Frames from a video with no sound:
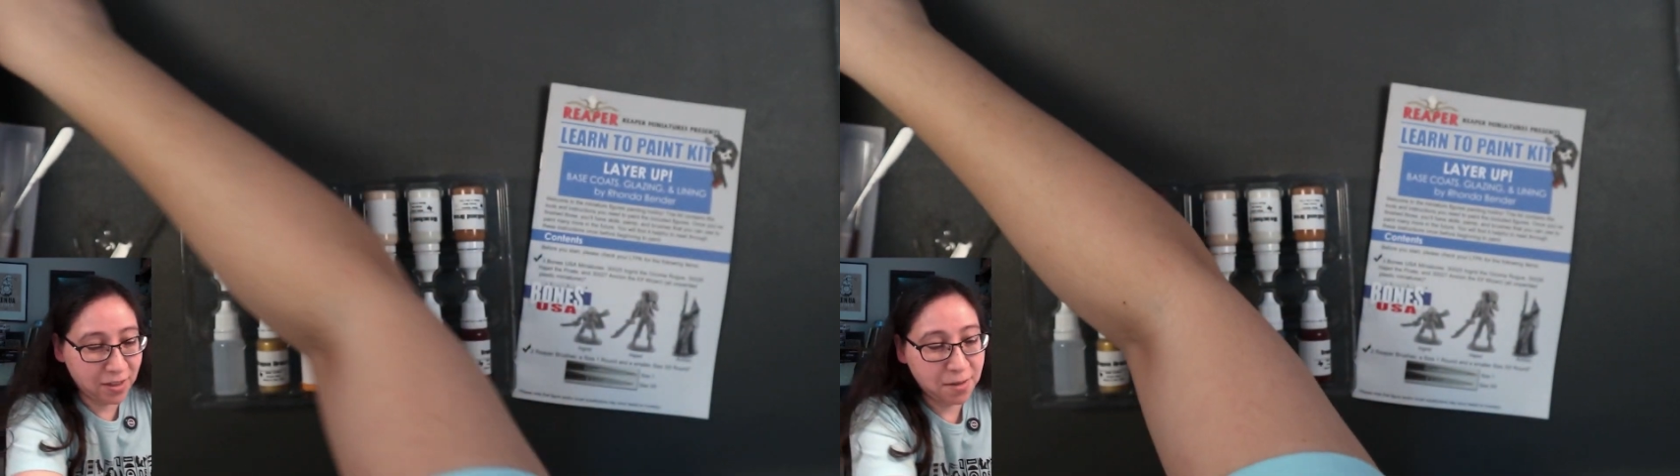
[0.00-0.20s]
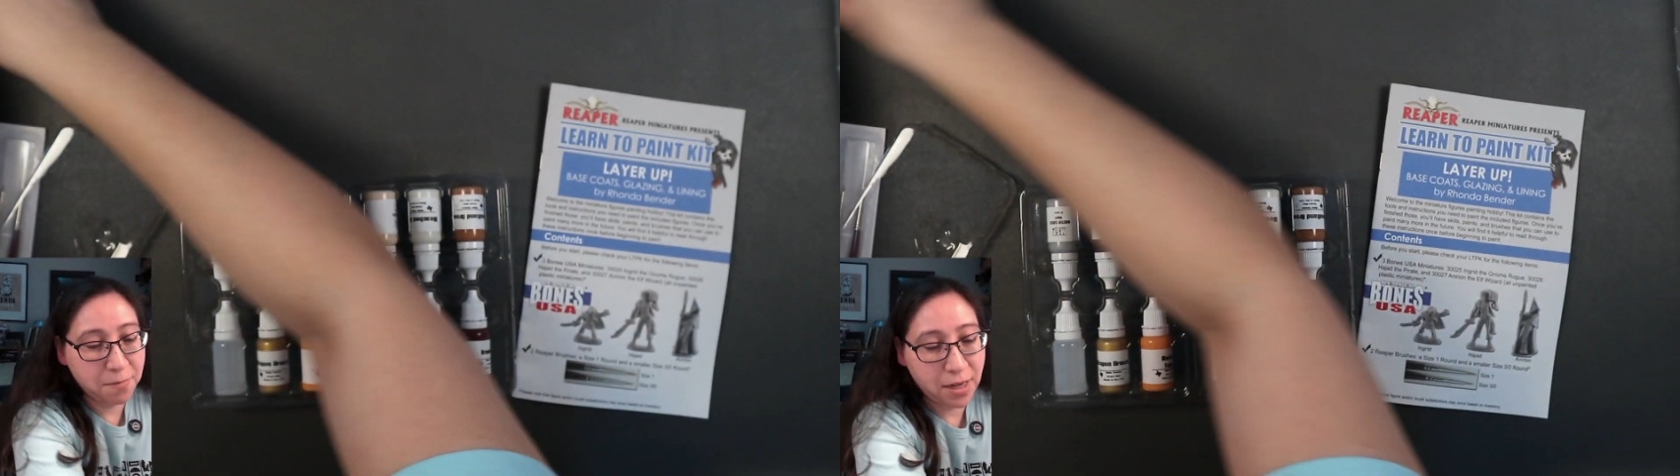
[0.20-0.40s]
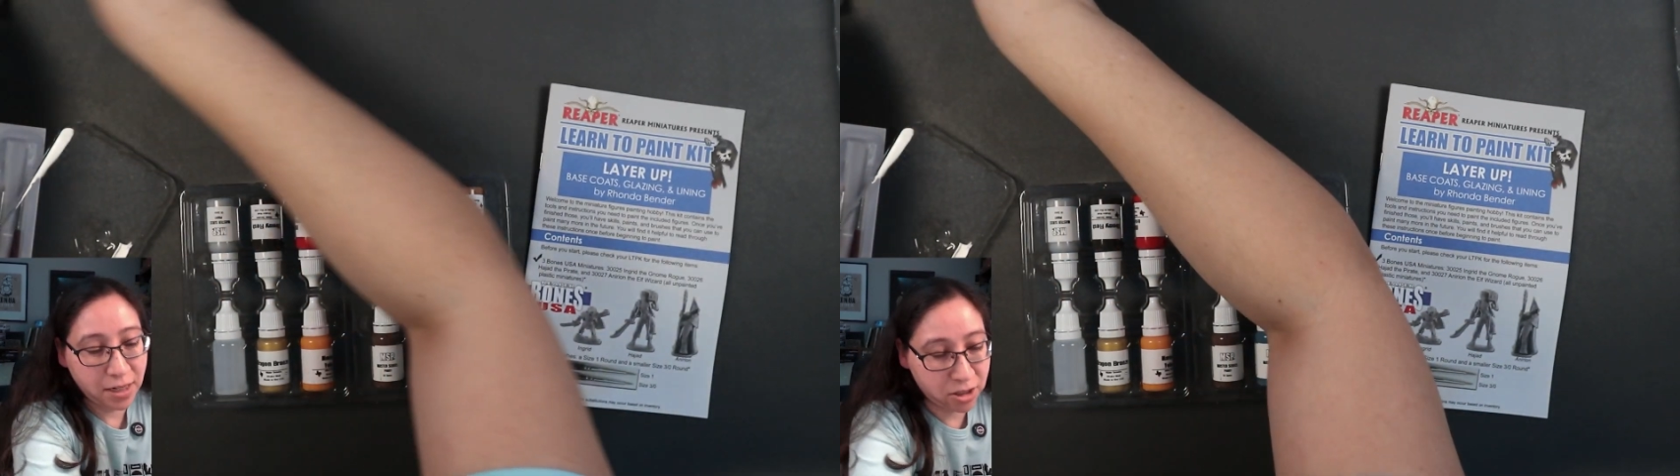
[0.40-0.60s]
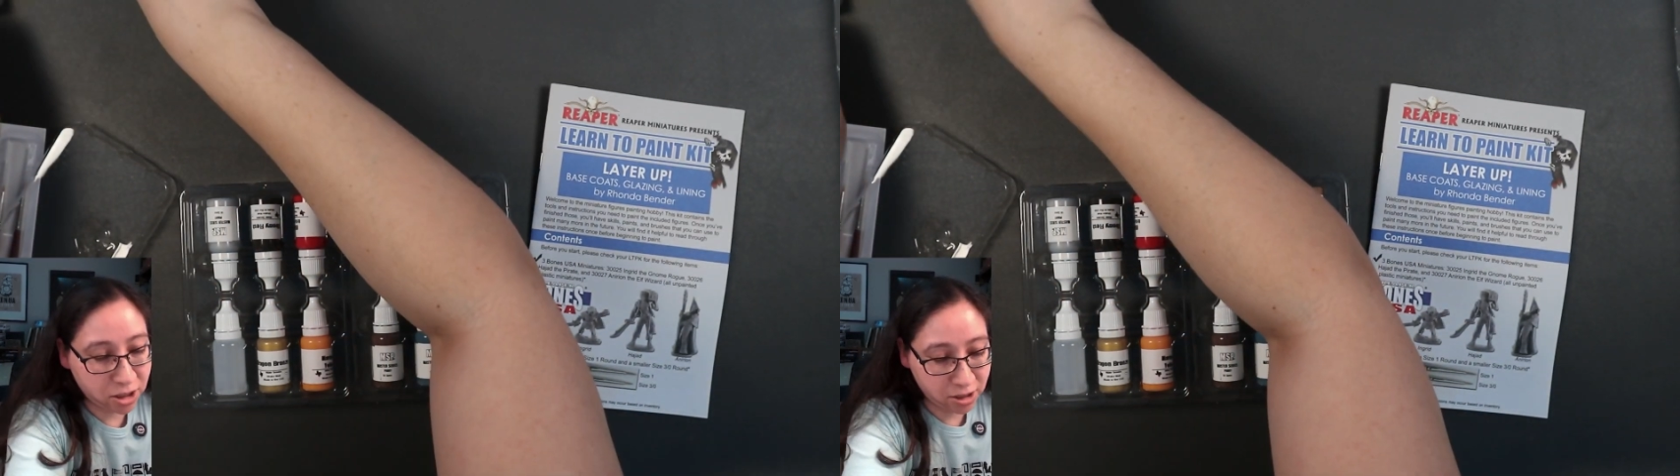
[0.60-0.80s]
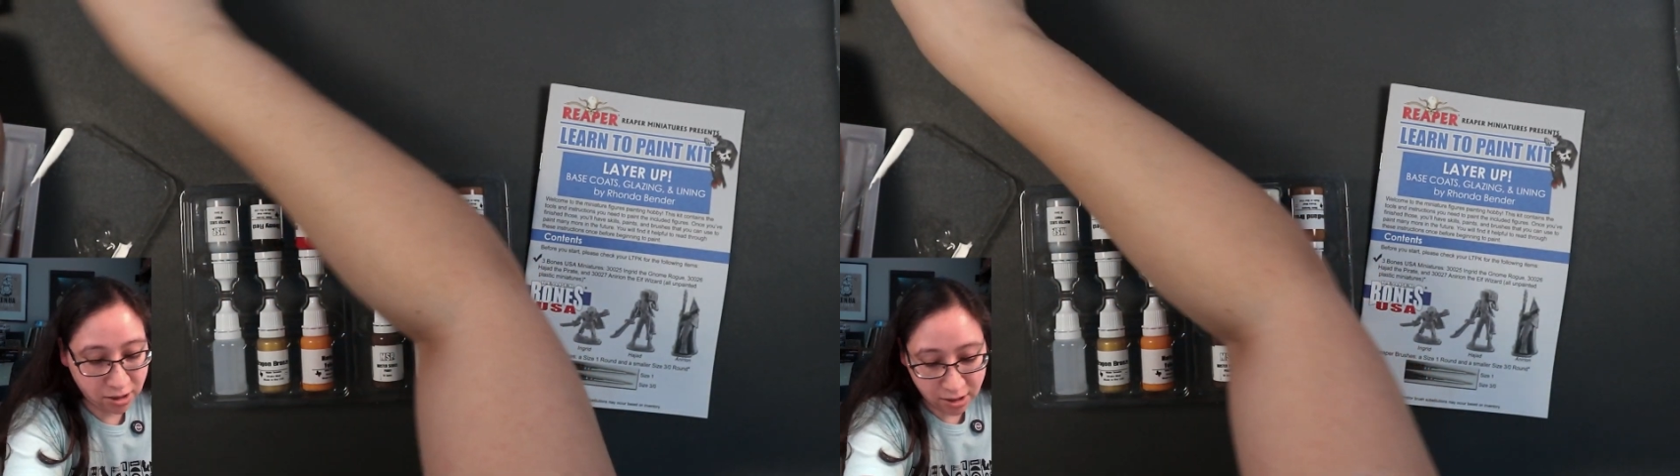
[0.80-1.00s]
the
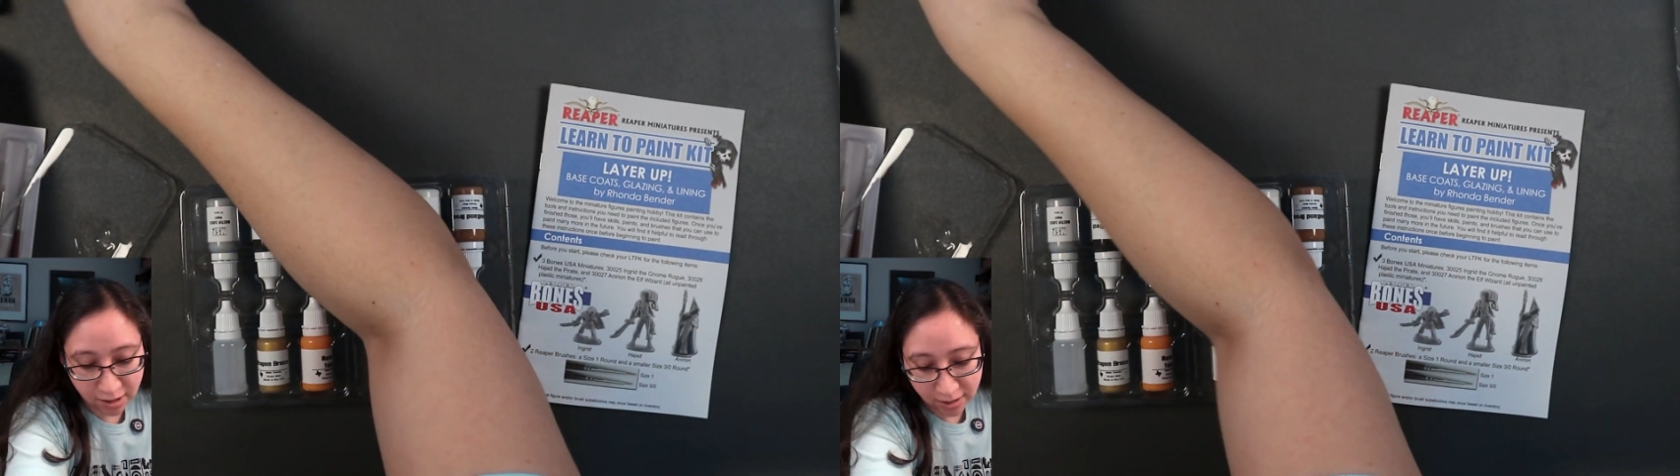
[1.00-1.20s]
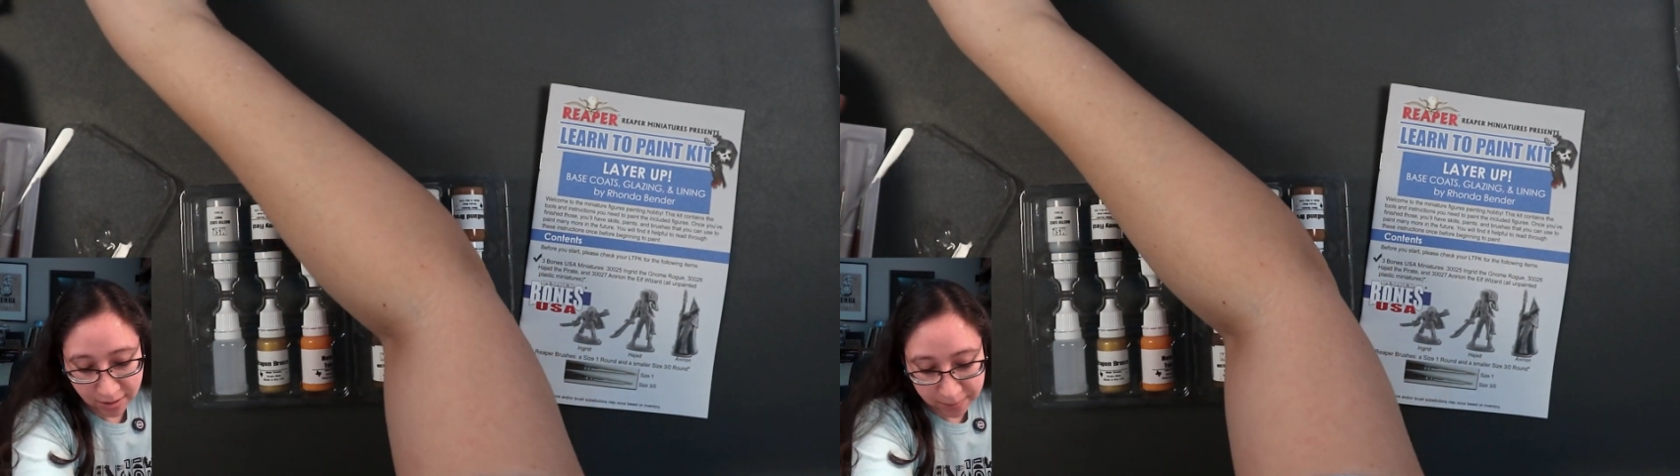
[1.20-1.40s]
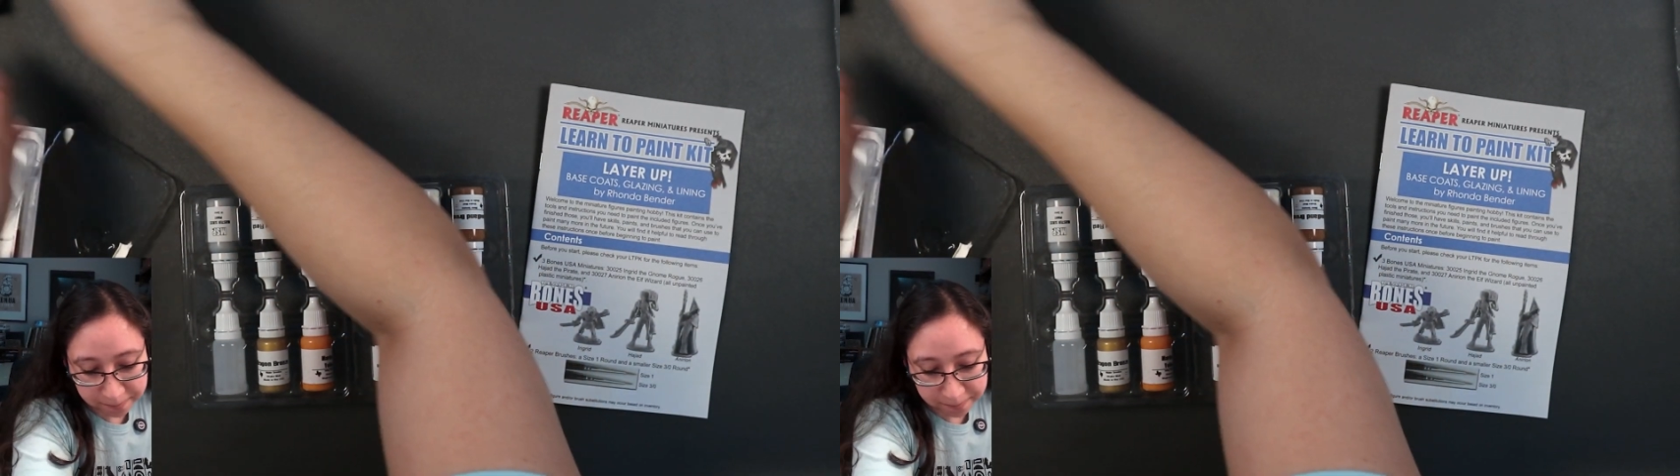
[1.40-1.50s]
miniatures.